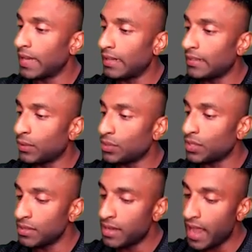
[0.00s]

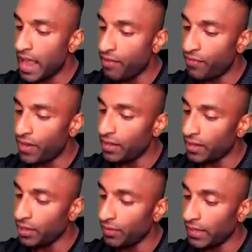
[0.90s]
10000 every
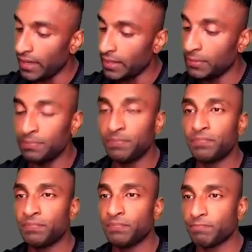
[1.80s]
year you will
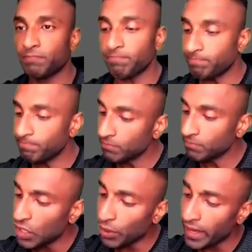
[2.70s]

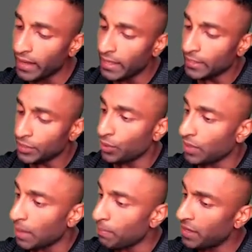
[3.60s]
get okay so
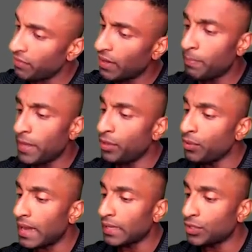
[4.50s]
company will pay
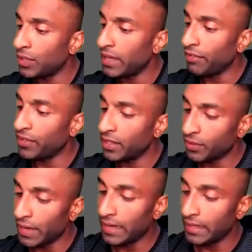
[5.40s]
you actually after
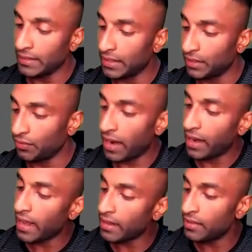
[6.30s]
20 years the
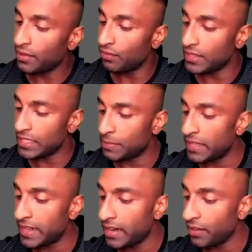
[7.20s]
1 lakh which has
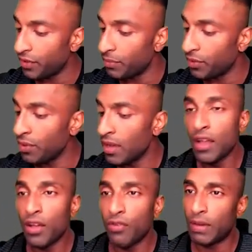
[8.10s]
been taken from you
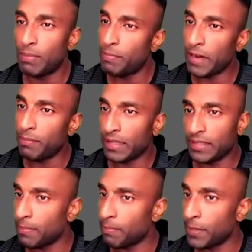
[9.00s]
will be paid by
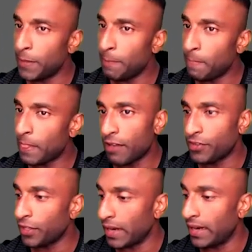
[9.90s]
the company
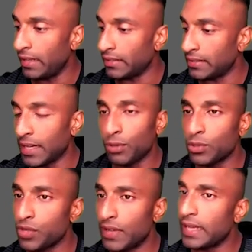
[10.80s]
after 20 years that
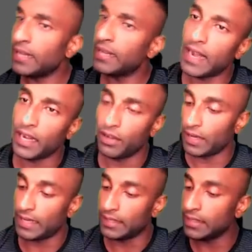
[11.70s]
also you will get and you
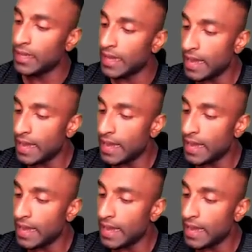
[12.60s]
will get the